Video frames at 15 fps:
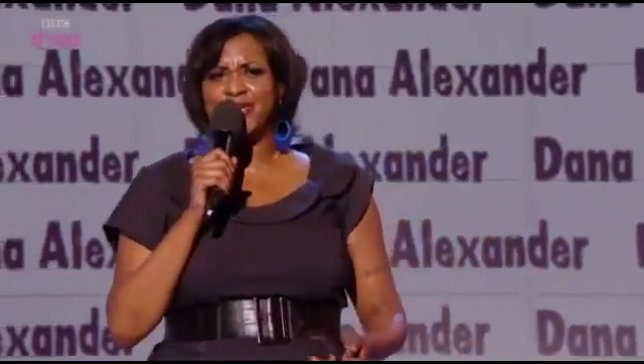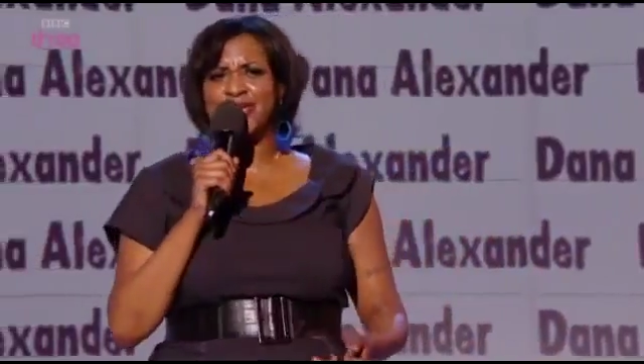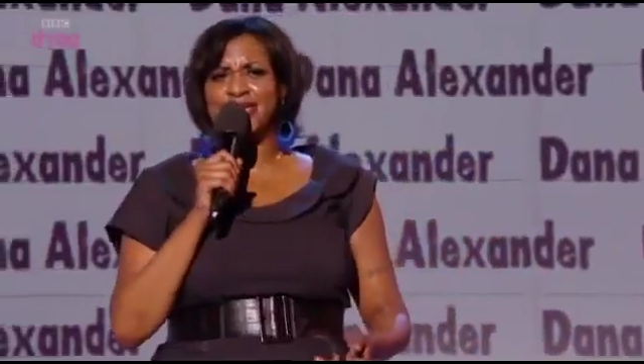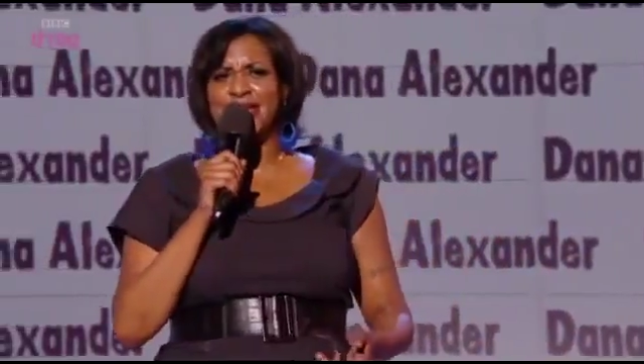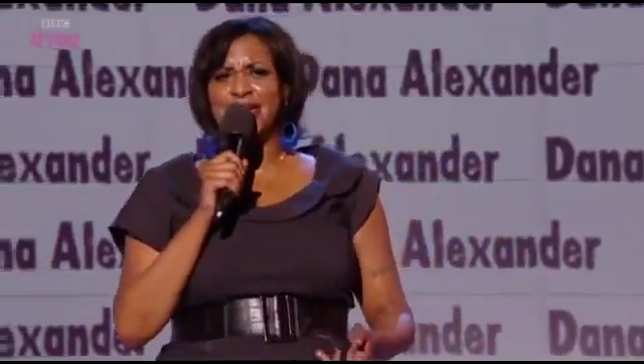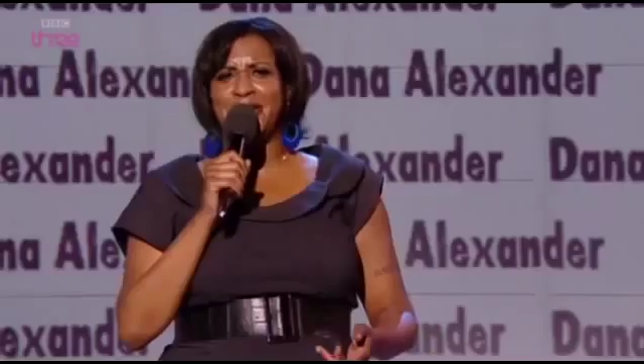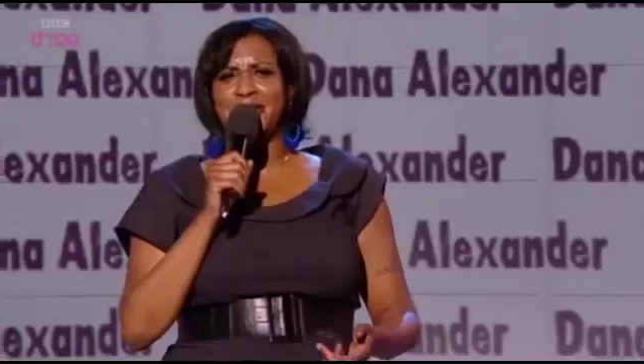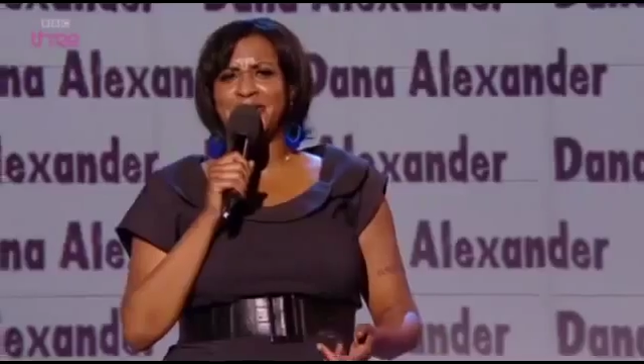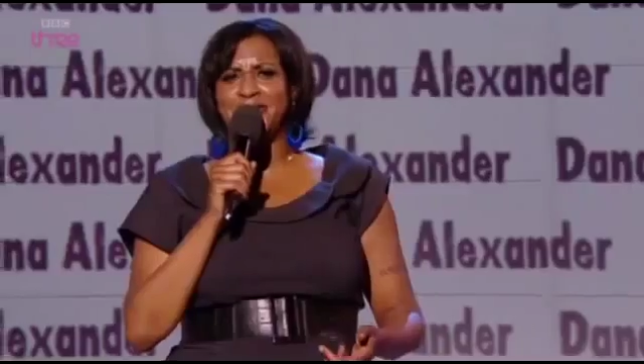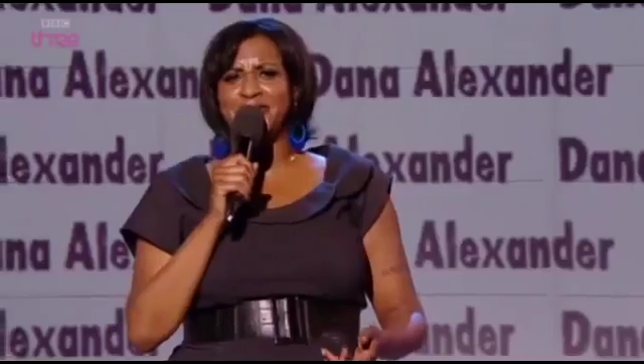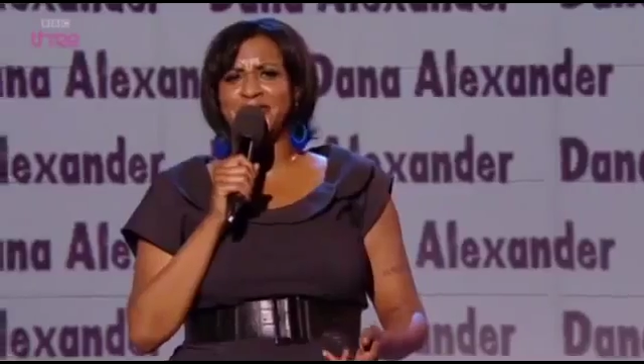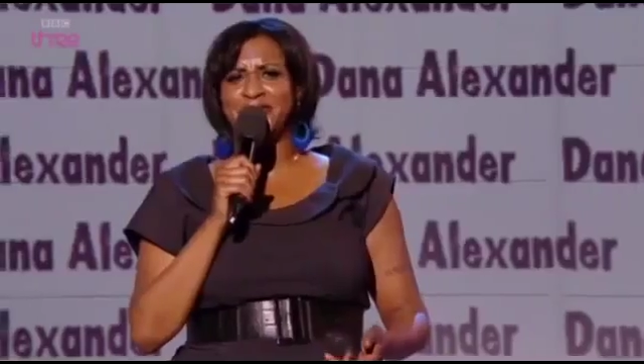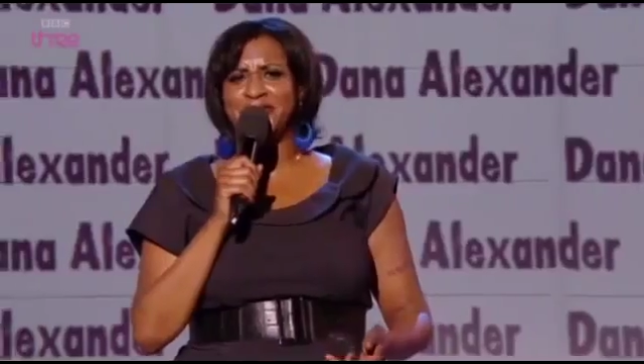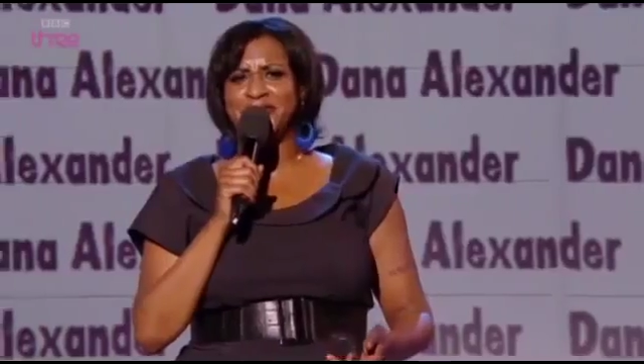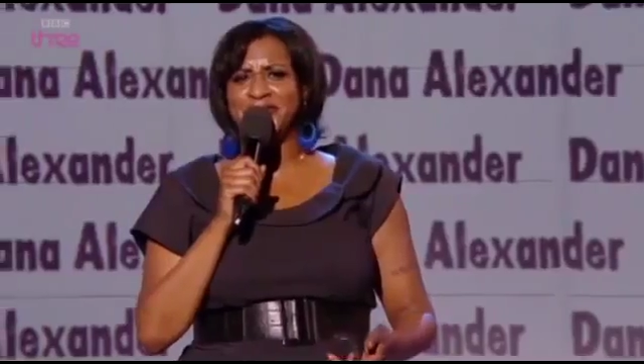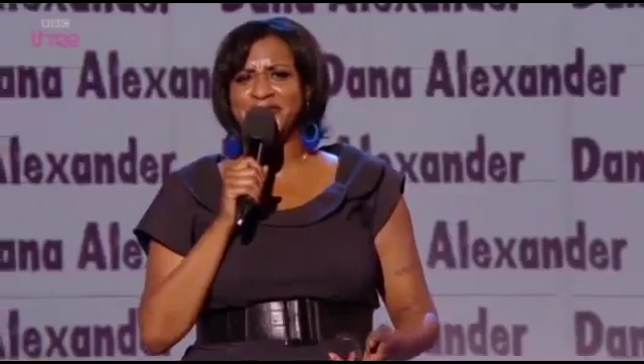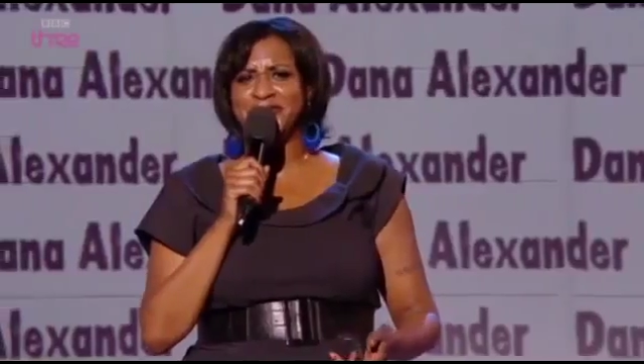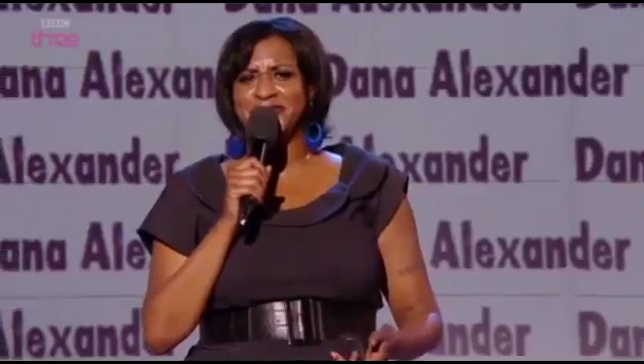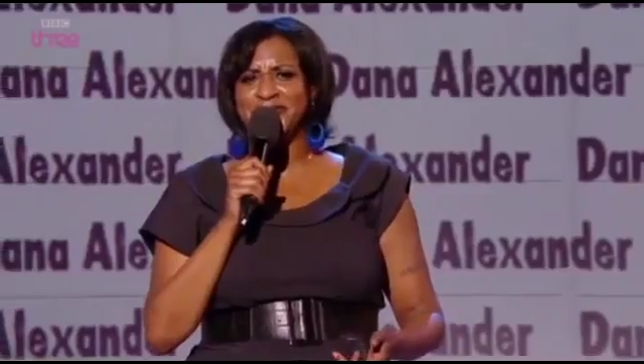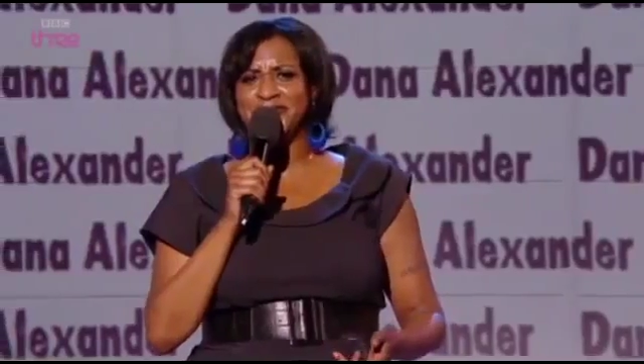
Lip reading: stare. And